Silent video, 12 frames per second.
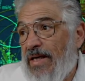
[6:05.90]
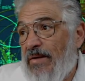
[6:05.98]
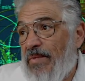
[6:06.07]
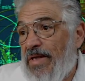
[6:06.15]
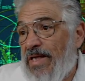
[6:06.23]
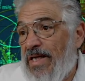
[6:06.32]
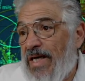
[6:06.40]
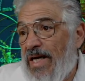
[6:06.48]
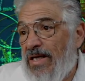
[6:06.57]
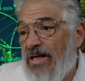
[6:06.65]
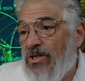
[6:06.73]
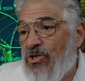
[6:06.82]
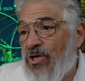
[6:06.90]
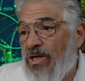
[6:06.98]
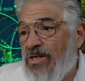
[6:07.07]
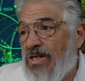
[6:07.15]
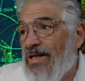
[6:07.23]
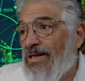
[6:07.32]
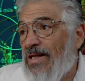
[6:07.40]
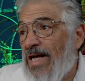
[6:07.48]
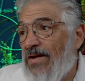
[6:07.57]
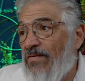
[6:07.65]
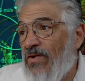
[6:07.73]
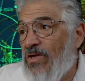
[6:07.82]
But then you got to adjust the
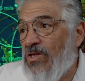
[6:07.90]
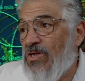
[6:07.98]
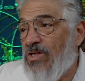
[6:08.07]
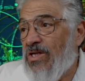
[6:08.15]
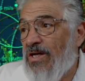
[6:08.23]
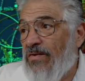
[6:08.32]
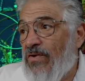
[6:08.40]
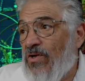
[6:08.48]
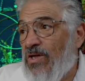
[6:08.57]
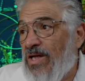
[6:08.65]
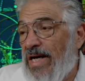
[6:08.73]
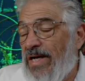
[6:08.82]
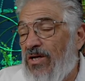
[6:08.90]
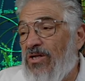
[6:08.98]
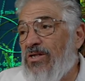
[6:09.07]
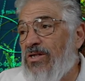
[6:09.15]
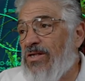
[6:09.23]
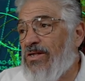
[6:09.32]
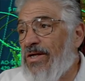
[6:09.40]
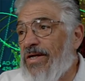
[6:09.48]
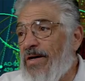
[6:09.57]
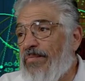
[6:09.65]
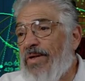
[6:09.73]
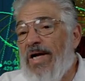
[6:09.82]
levels of your layers so you're
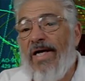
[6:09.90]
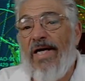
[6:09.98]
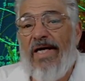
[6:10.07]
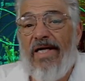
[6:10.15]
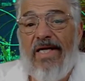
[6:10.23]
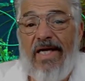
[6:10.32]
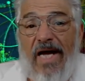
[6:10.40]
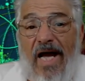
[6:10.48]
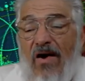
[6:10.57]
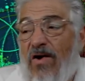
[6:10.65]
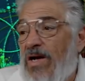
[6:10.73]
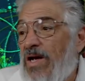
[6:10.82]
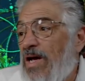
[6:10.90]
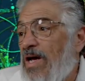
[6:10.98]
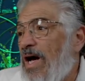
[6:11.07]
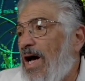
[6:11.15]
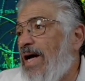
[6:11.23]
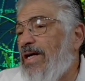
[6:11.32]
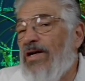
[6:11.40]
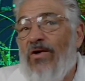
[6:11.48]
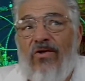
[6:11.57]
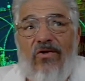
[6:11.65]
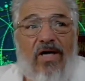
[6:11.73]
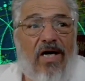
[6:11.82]
not blocking anything out. I know
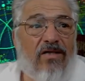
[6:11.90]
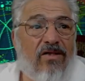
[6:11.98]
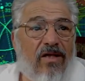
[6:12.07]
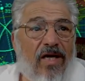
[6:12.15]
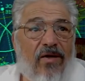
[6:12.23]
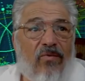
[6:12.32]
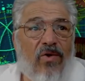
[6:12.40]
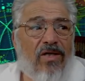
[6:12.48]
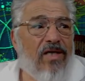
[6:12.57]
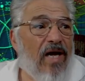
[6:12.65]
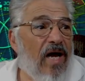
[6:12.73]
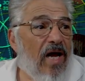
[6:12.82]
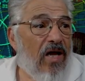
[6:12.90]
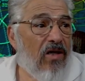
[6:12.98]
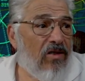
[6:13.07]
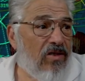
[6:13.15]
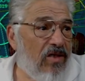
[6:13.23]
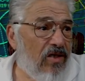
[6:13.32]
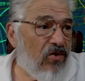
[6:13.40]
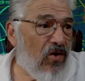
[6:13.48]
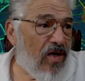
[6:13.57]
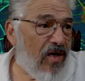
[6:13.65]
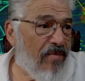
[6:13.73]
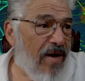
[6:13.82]
you guys are like, what the hell is he
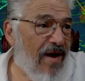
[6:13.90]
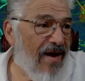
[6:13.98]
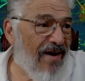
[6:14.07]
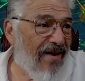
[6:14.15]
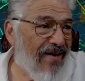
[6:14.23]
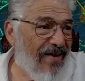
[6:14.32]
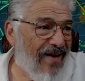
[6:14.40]
talking about?